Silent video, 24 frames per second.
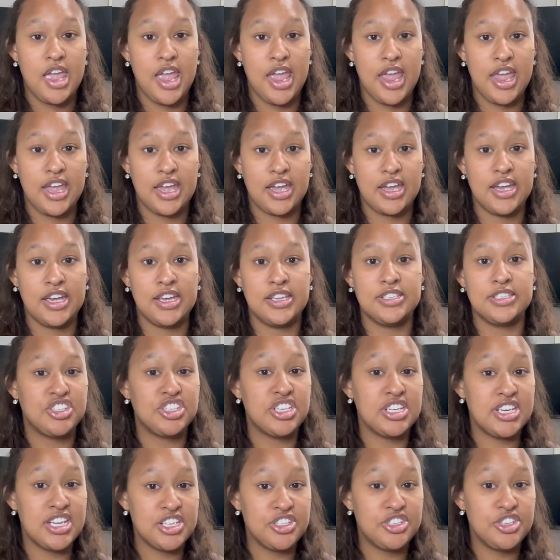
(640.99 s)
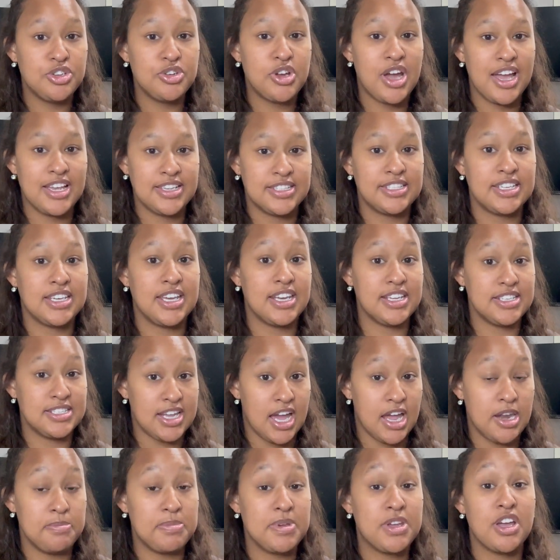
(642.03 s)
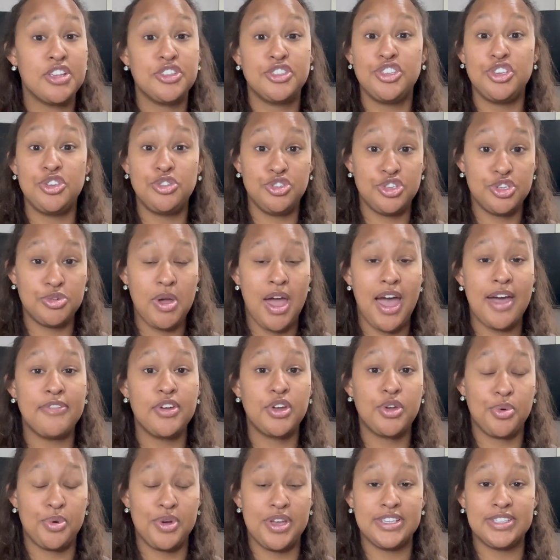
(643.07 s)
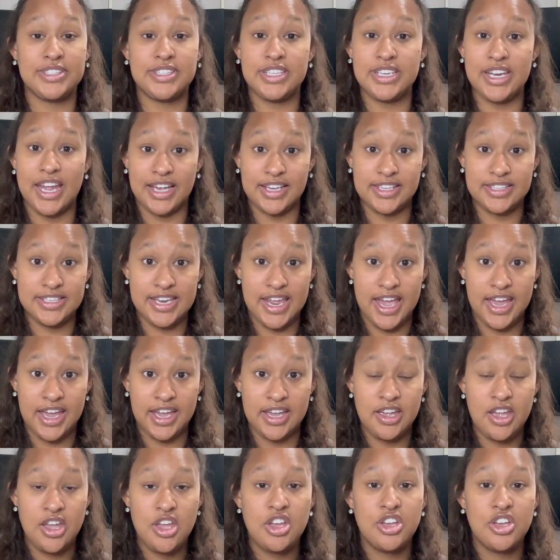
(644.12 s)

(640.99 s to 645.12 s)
and she needs you guys to get it done because you do have a quiz the next day.